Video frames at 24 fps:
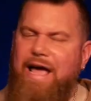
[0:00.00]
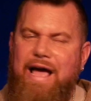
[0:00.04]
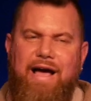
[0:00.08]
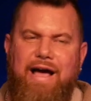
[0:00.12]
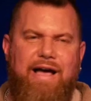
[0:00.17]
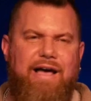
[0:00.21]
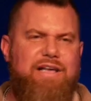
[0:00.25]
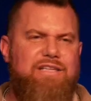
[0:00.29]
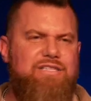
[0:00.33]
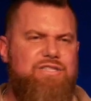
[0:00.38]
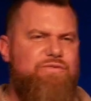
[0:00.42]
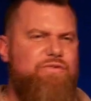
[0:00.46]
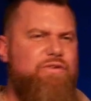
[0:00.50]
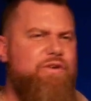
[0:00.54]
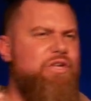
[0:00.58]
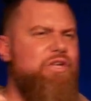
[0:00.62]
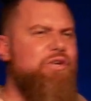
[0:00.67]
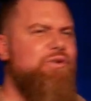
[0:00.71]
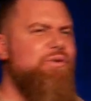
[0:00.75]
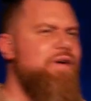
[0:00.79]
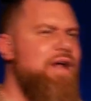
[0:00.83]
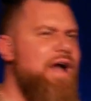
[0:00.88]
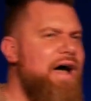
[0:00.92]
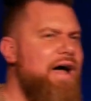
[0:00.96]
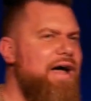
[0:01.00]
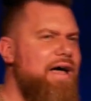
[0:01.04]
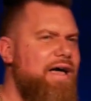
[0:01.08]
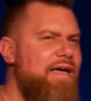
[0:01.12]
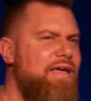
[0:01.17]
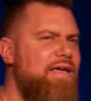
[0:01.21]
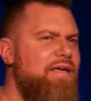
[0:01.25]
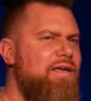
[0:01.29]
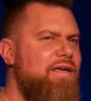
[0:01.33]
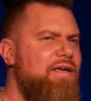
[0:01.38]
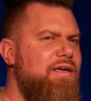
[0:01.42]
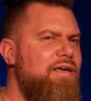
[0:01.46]
has for you and I.
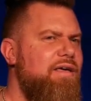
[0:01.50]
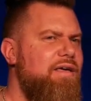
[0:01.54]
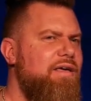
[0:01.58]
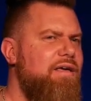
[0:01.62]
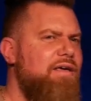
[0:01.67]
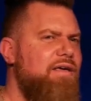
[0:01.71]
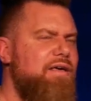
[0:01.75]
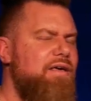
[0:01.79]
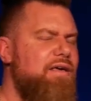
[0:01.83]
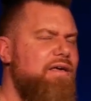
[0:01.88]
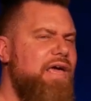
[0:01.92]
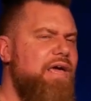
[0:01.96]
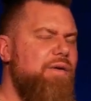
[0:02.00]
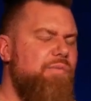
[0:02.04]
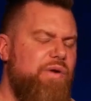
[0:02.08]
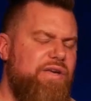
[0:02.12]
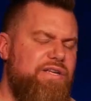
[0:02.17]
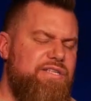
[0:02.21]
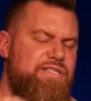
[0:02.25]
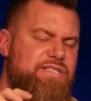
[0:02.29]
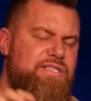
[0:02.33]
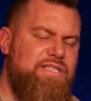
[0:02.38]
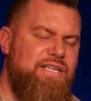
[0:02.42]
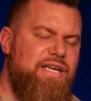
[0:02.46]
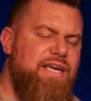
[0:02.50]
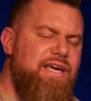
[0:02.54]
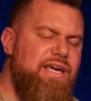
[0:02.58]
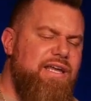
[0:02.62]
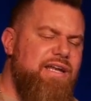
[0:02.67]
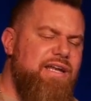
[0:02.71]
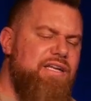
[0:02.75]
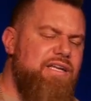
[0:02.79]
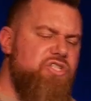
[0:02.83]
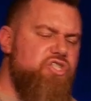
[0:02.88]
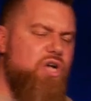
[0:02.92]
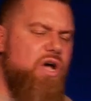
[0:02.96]
And we see it in